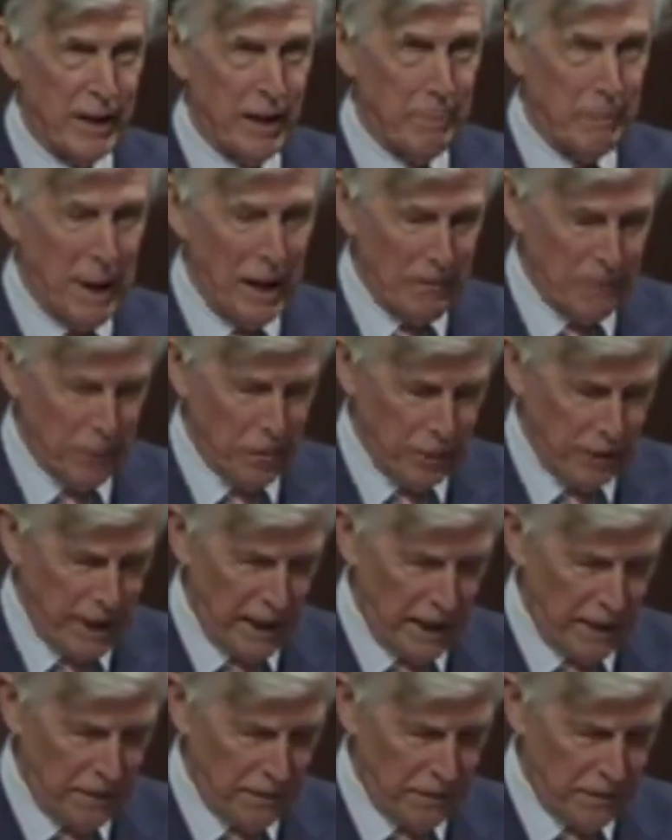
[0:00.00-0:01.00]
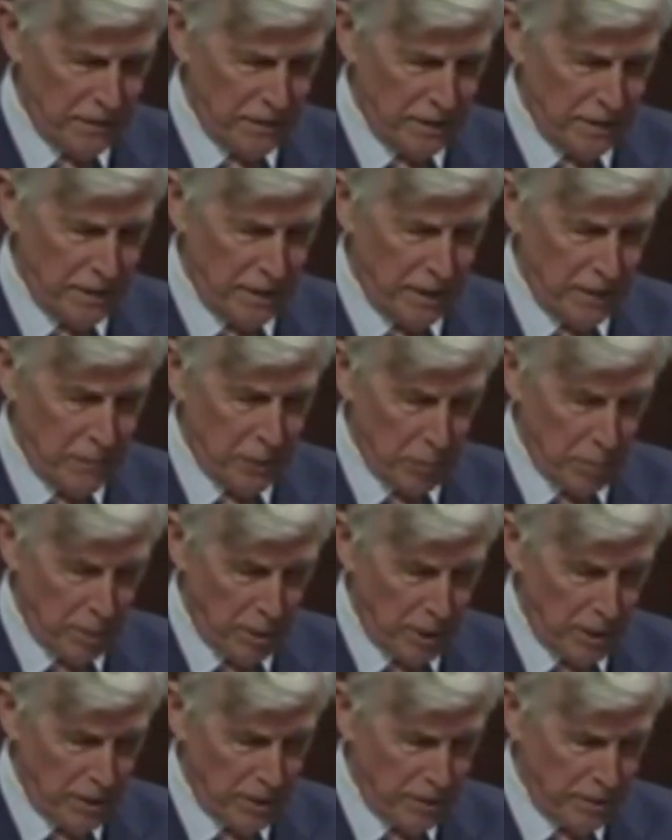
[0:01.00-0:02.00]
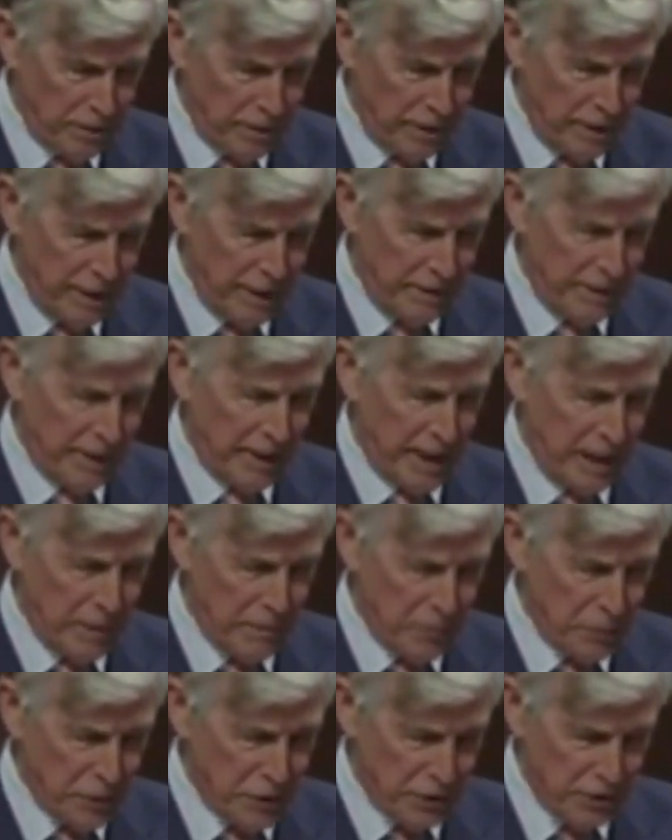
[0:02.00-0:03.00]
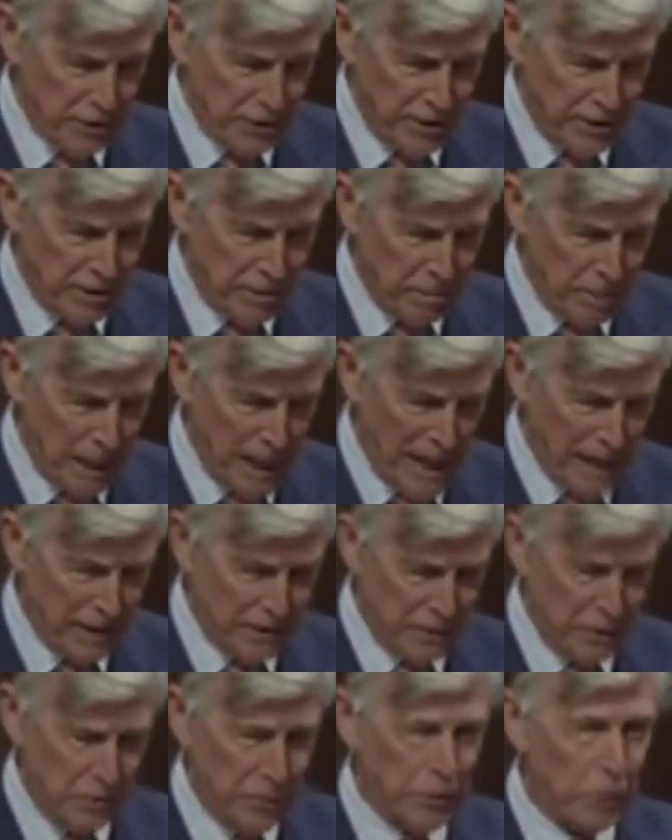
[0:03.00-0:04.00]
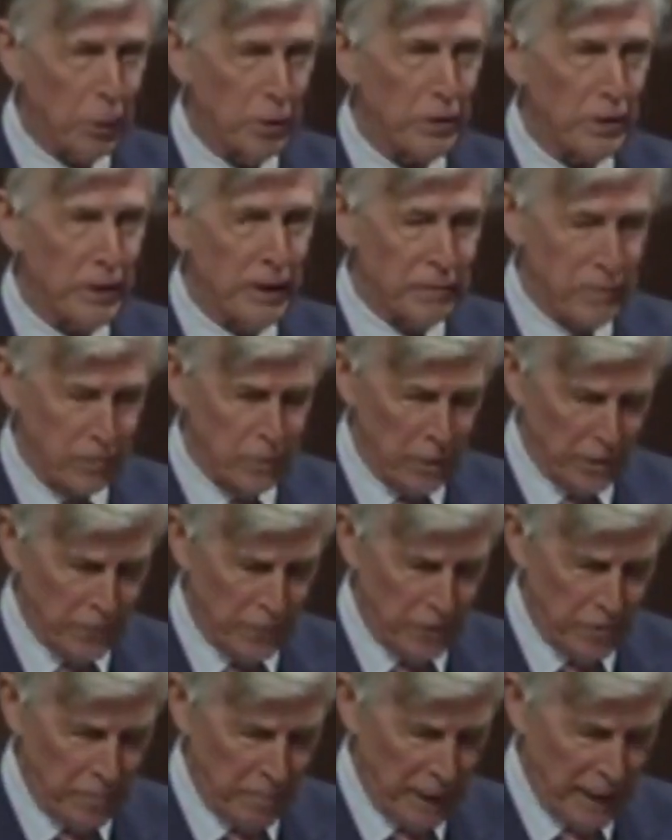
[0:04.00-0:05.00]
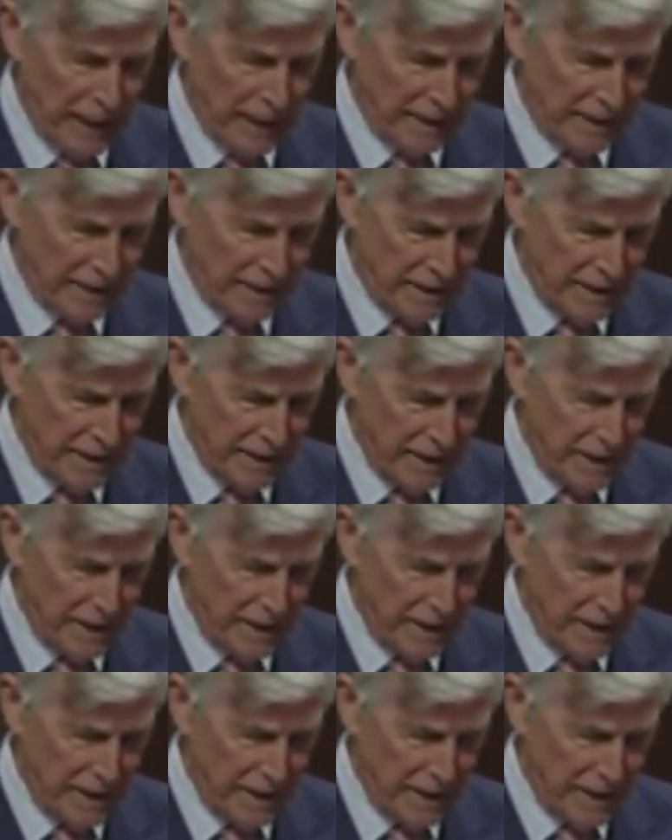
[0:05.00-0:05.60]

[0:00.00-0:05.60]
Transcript: They mate for life of their partner. They keep their children in the pack until they're old enough to look for a mate.